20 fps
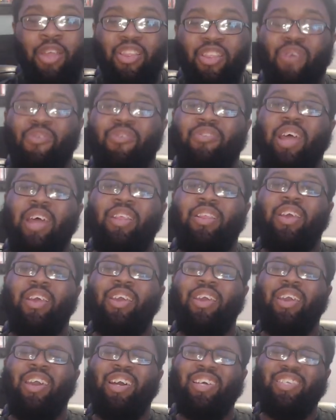So with that,
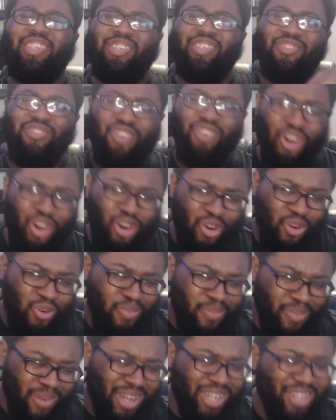thank you guys so
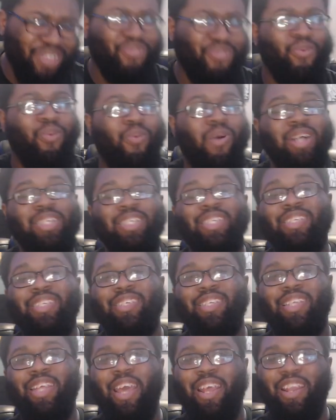much for watching
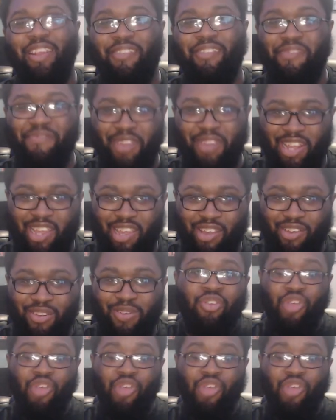until the end of the video.